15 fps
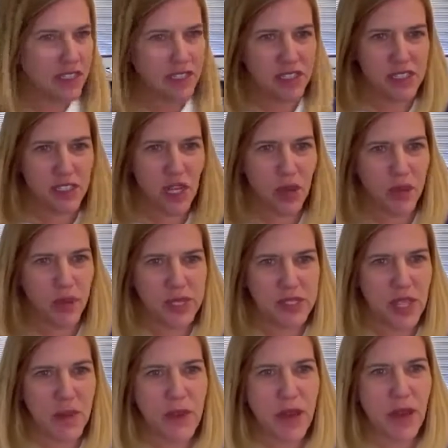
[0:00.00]
doesn't always
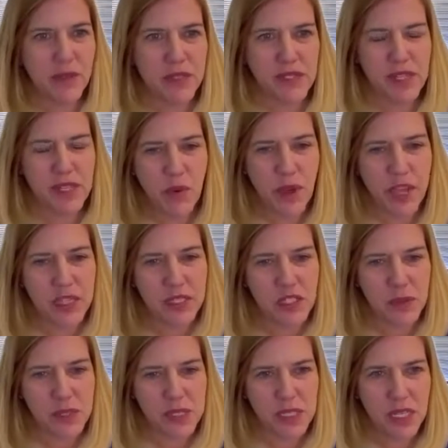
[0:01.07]
come out the same way as
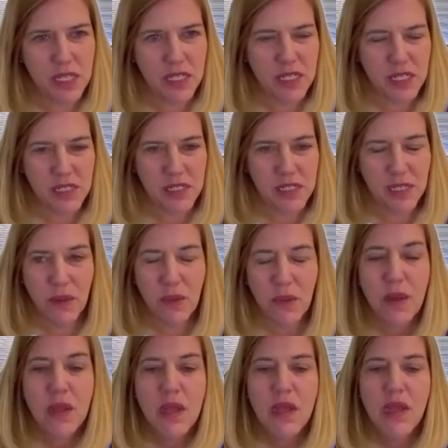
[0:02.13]
you intended.
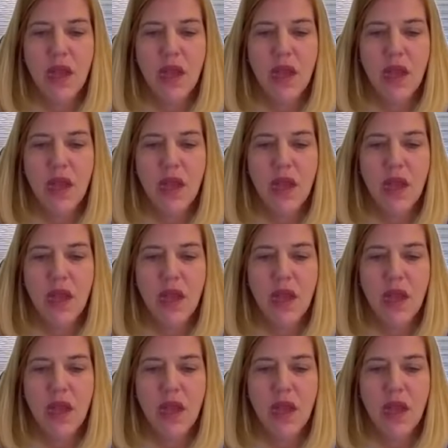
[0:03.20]
So